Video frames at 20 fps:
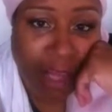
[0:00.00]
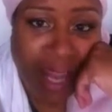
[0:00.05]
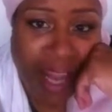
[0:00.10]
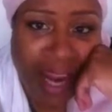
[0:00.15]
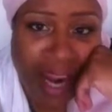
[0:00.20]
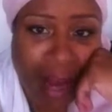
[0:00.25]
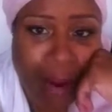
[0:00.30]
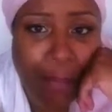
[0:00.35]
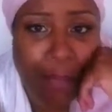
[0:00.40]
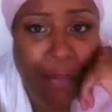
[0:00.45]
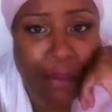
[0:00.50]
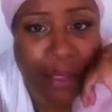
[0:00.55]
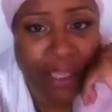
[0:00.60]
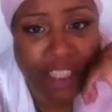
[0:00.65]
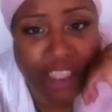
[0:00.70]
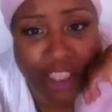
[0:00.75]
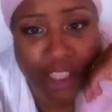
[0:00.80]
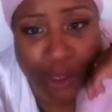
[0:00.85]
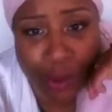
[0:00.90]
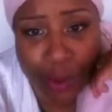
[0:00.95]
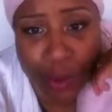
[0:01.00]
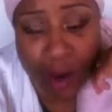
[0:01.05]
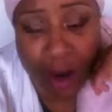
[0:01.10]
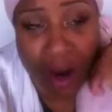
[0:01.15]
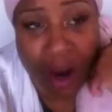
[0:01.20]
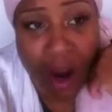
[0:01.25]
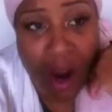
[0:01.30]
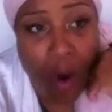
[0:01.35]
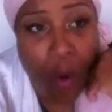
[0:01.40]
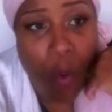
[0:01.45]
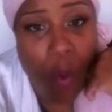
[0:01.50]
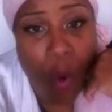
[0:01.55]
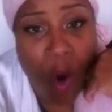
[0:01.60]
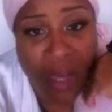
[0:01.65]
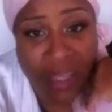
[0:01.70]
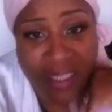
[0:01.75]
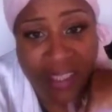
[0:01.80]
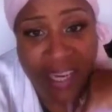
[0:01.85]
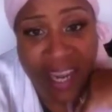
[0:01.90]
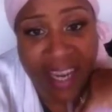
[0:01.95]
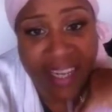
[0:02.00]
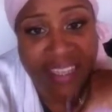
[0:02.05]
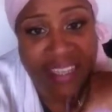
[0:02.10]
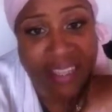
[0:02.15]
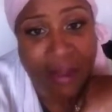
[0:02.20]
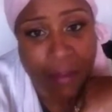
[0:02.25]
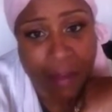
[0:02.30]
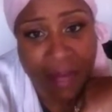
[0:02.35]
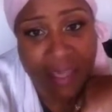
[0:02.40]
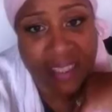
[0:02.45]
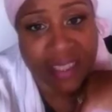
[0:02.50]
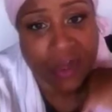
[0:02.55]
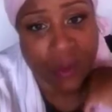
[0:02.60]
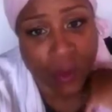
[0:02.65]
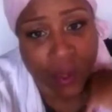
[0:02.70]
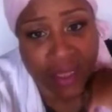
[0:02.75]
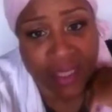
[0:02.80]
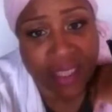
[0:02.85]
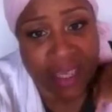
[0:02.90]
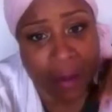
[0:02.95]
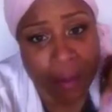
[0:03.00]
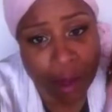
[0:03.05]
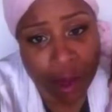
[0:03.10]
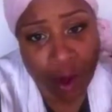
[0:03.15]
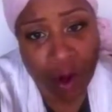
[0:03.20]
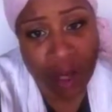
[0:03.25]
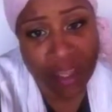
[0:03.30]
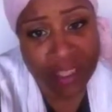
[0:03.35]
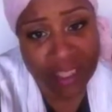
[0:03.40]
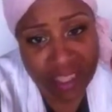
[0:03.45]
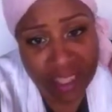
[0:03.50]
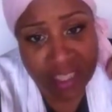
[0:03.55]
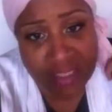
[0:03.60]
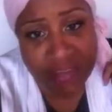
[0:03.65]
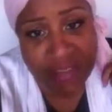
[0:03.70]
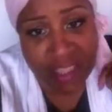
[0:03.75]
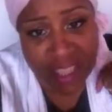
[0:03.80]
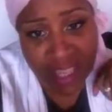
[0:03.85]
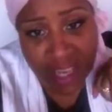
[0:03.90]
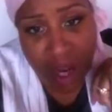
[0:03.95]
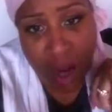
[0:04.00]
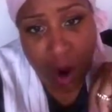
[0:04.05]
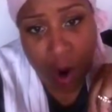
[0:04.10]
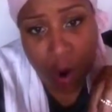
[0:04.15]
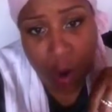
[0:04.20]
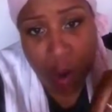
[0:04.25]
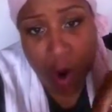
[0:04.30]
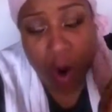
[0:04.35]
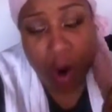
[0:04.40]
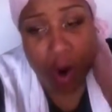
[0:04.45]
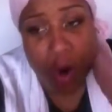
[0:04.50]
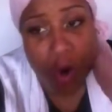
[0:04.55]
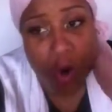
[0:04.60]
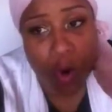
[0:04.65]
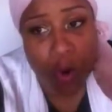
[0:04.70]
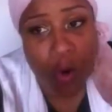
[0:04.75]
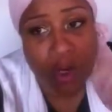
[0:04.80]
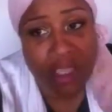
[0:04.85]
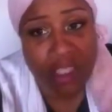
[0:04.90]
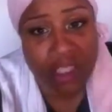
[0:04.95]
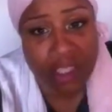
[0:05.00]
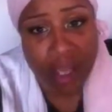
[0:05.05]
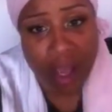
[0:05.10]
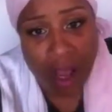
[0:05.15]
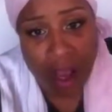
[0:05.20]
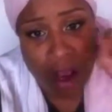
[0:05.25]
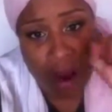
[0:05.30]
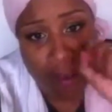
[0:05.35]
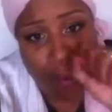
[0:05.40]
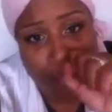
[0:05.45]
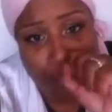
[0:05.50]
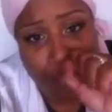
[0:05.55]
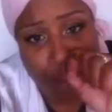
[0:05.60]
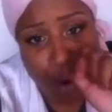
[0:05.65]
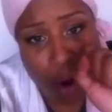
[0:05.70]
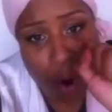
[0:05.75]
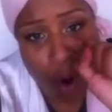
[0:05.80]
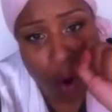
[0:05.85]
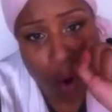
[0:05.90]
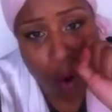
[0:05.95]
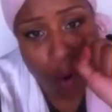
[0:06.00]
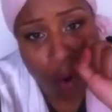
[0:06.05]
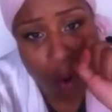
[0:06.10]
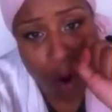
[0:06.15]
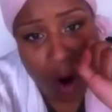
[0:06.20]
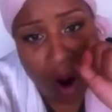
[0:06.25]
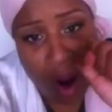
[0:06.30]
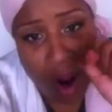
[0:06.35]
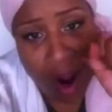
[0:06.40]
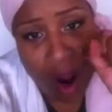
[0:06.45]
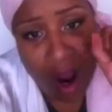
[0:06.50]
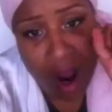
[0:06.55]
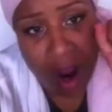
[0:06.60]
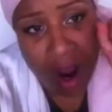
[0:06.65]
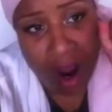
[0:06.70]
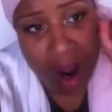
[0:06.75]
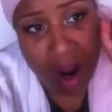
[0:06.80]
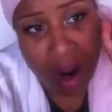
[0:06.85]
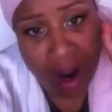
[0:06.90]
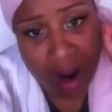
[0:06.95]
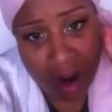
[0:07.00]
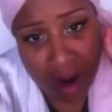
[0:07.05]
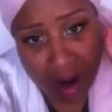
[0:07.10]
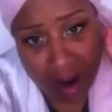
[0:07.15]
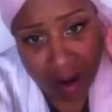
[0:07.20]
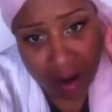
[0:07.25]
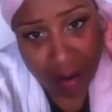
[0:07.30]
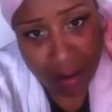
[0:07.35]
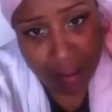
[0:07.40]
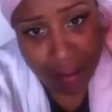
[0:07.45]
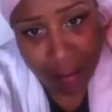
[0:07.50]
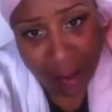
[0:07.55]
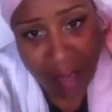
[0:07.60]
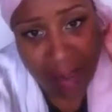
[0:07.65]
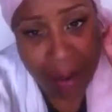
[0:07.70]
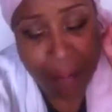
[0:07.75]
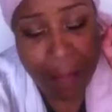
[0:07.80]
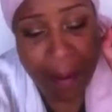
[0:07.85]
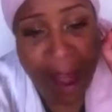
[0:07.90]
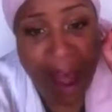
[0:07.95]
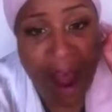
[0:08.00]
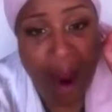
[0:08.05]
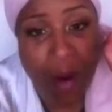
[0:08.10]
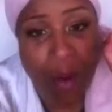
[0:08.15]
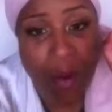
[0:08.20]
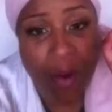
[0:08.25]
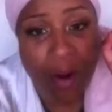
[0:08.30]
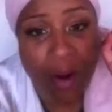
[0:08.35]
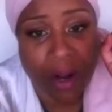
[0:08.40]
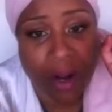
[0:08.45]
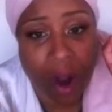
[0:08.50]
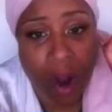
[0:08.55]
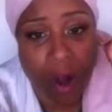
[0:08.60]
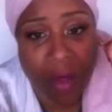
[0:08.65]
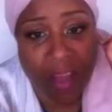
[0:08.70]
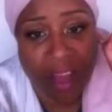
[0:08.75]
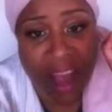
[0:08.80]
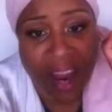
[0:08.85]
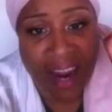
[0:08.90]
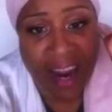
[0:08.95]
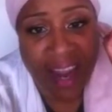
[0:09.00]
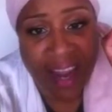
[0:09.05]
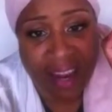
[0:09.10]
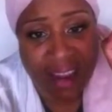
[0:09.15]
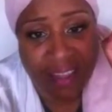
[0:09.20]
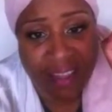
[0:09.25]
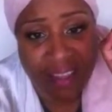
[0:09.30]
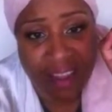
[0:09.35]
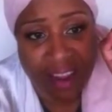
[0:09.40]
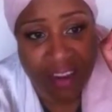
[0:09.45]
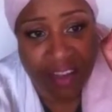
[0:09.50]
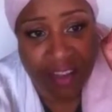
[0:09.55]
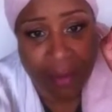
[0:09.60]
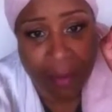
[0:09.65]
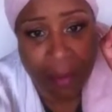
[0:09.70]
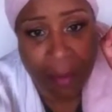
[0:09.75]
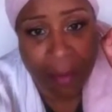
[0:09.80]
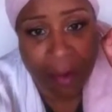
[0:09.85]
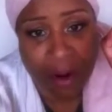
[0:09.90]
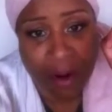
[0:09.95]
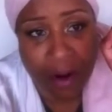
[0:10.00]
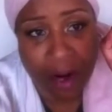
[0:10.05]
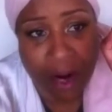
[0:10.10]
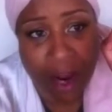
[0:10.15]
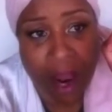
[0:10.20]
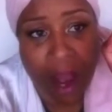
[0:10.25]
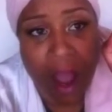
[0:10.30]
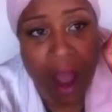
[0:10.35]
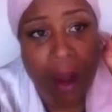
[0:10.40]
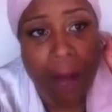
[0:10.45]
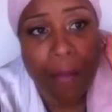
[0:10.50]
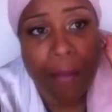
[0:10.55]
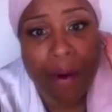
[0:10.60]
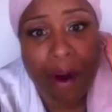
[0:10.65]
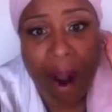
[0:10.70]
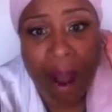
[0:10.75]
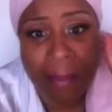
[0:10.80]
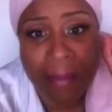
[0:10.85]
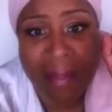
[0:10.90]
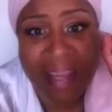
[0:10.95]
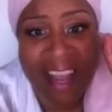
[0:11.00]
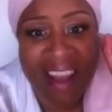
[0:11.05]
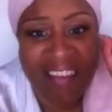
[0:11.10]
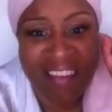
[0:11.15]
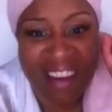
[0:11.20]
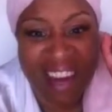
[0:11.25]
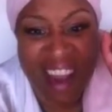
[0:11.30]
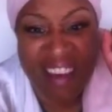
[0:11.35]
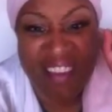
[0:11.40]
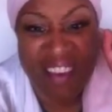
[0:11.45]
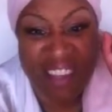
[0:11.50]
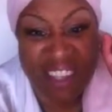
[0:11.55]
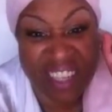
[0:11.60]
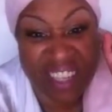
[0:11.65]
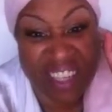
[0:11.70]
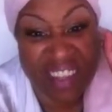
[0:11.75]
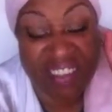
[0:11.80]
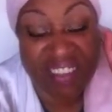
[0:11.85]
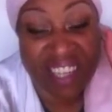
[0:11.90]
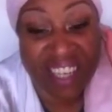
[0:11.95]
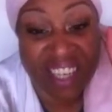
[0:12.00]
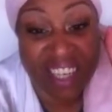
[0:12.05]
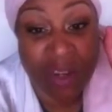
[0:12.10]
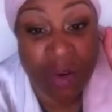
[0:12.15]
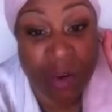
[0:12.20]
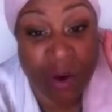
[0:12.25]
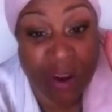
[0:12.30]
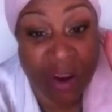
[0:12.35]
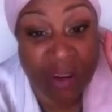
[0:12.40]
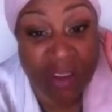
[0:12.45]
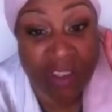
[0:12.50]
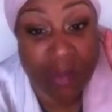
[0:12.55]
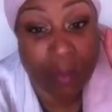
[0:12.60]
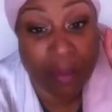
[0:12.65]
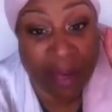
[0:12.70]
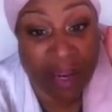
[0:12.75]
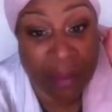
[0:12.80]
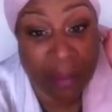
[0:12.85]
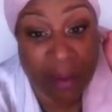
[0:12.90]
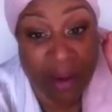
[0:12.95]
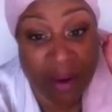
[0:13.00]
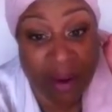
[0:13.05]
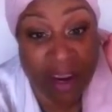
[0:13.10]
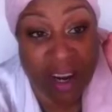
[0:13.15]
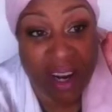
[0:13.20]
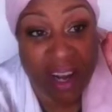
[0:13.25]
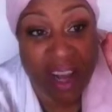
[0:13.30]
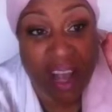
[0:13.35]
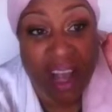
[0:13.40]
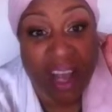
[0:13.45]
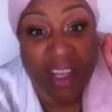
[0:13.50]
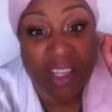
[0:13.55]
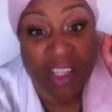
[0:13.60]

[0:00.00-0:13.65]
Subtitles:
And I'm pretty sure one day somebody's going to come across this video who is pro Black Power and all that kind of thing from America, probably have never lived anywhere else but America.